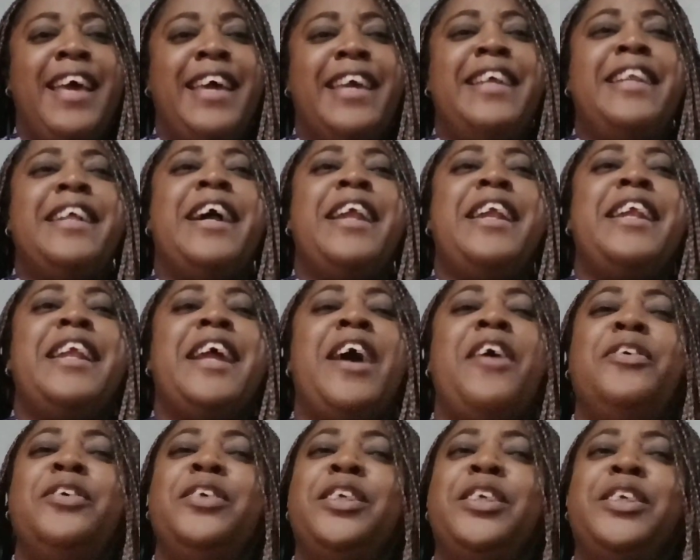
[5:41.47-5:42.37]
It
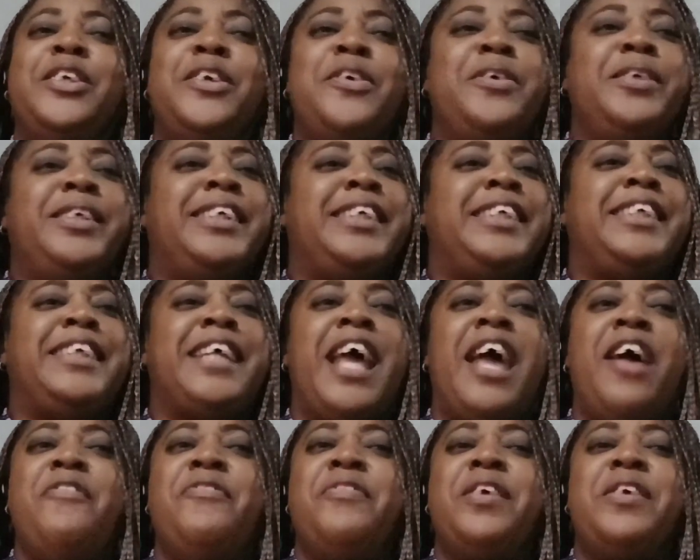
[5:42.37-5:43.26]
allows you
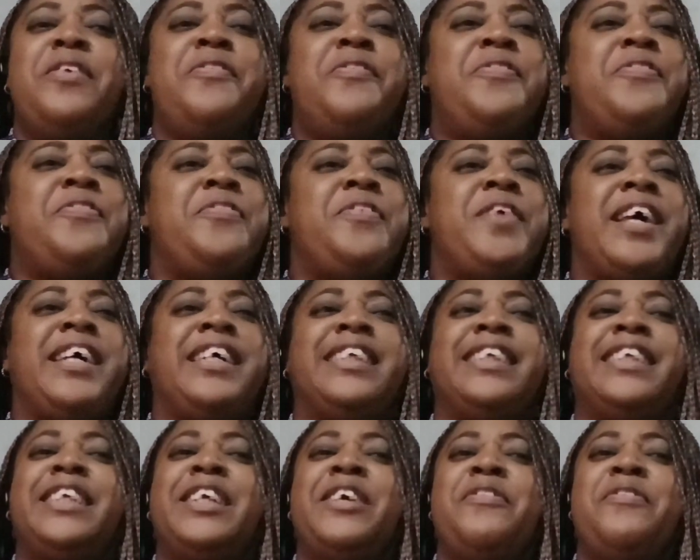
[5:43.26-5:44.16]
serve
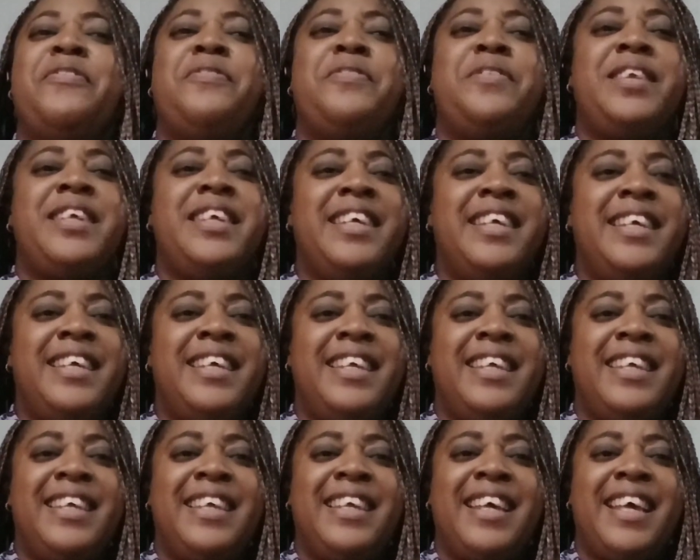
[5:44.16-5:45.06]

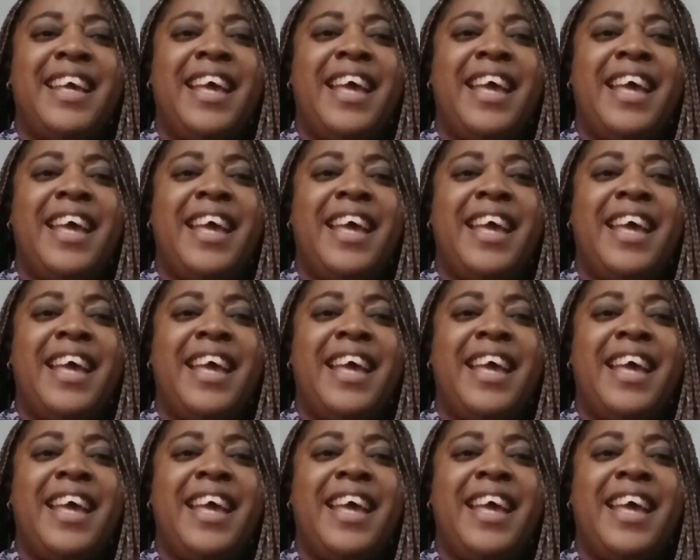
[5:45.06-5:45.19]
effectively.